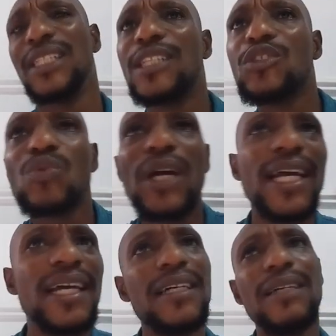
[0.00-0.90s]
That's
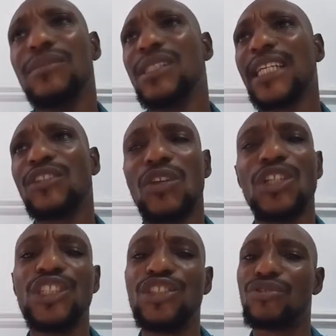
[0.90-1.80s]
where um,
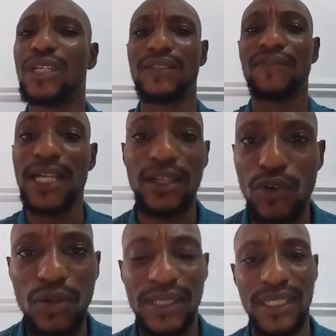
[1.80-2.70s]
technology transfer
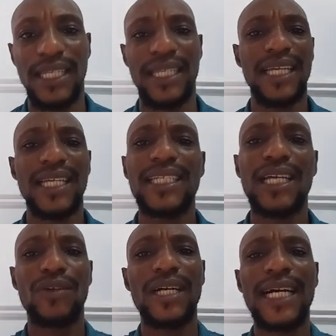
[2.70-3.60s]
comes in.
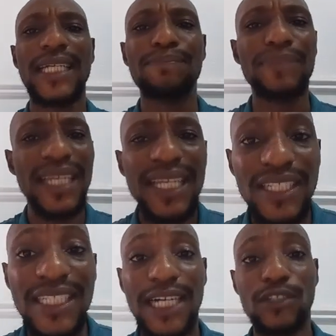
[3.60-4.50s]
Now, I believe
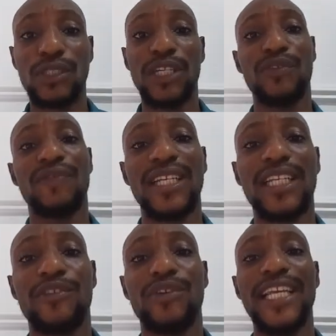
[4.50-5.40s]
the Dangote
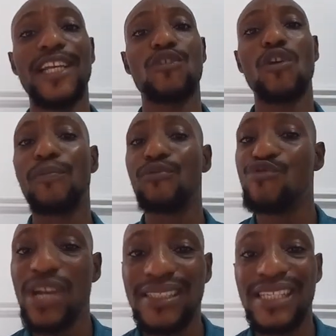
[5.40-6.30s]
refinery
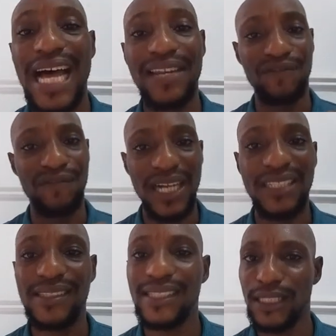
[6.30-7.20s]
incorporates
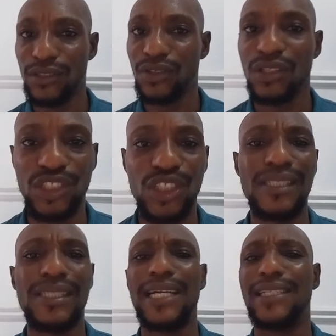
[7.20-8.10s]
advanced
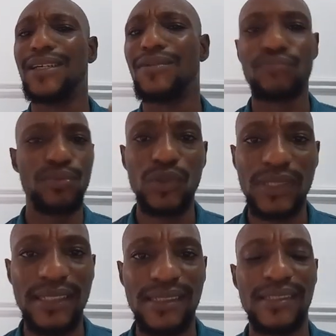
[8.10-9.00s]
technologies and um,
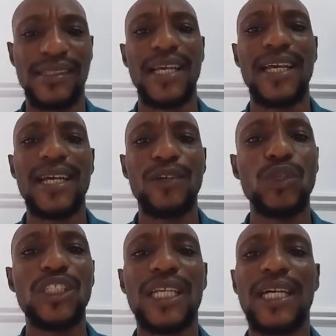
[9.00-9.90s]
processes
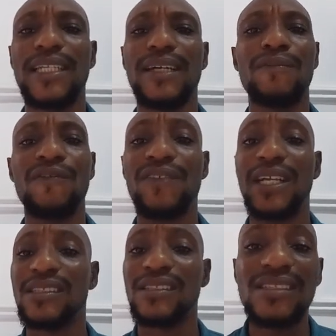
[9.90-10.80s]
which can um,
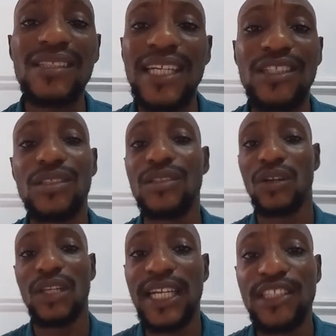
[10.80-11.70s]
facilitate
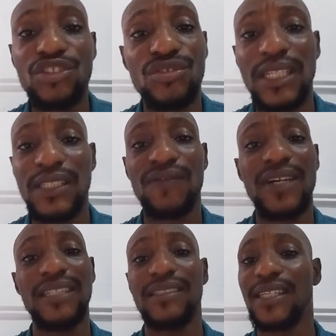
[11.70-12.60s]
knowledge transfer
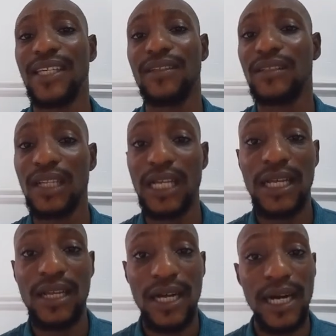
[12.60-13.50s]
and skill.
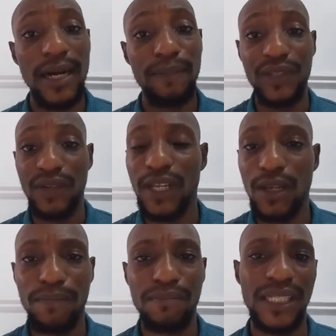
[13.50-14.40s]
Um,
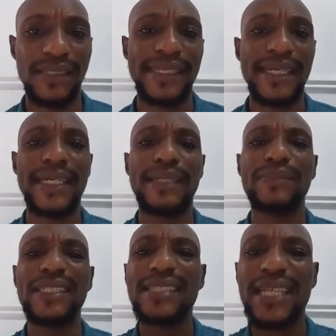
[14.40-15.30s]
development. Um,
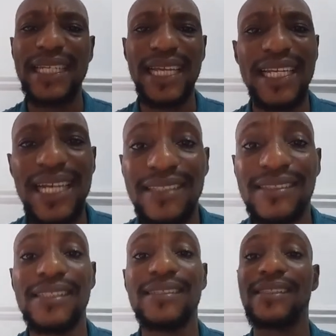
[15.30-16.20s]
this can enhance
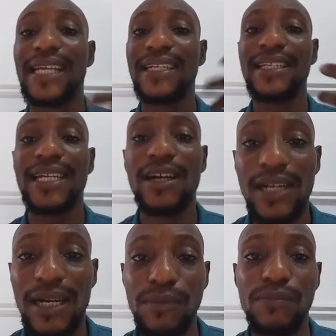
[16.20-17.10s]
the technical
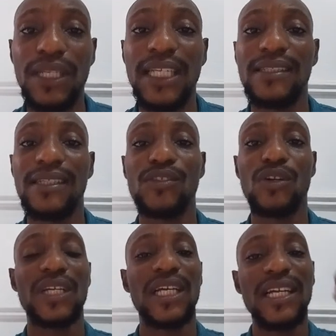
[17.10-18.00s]
capabilities
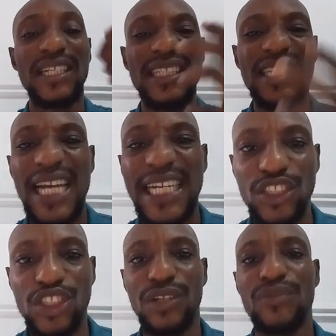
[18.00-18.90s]
of
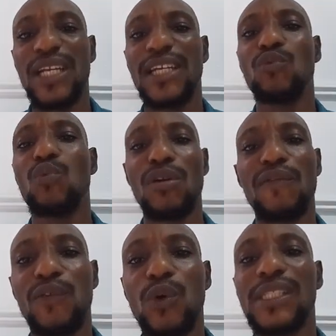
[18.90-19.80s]
Nigerian
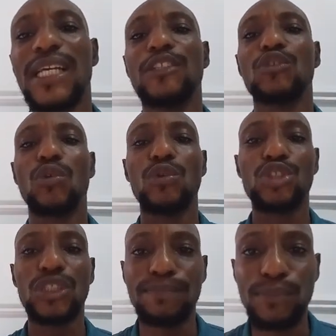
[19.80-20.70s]
workforce and
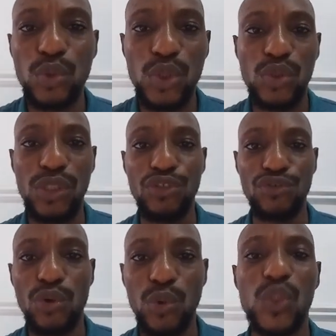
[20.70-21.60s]
contribute to the
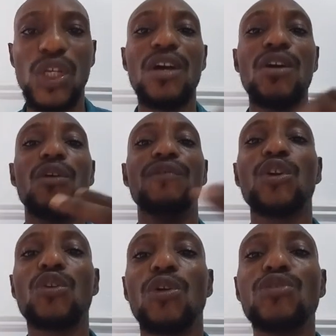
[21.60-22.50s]
growth of the
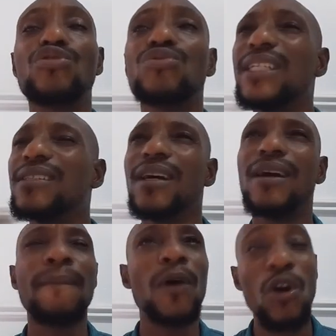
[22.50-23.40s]
country's
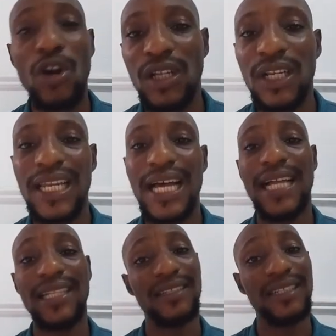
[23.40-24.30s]
um, oil
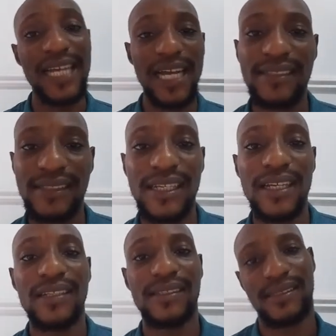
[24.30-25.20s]
and the gas
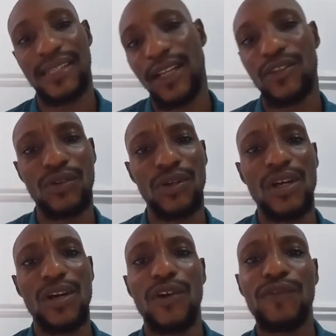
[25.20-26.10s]
sector.
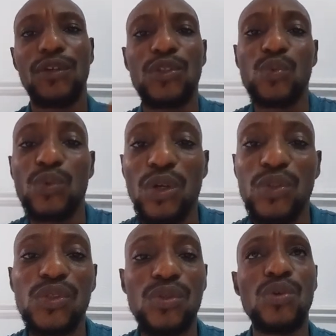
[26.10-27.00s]
Of course, we
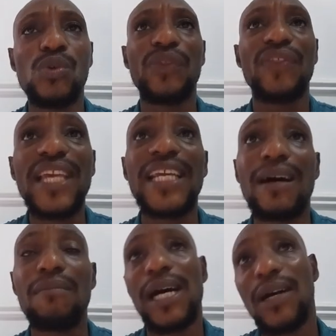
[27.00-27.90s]
also think
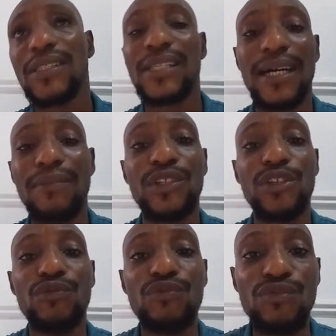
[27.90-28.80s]
about um, the
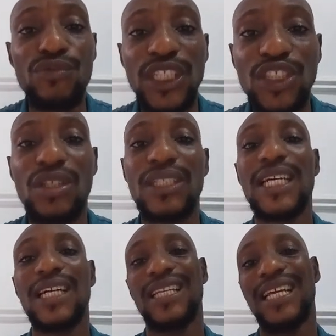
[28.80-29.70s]

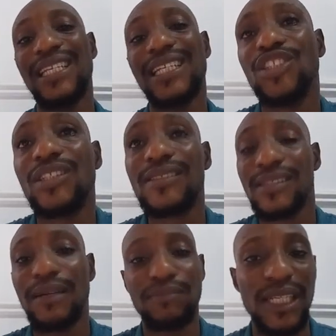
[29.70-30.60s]
regional energy
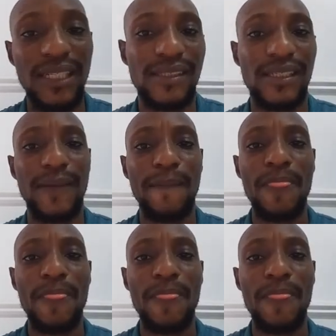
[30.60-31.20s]
stability.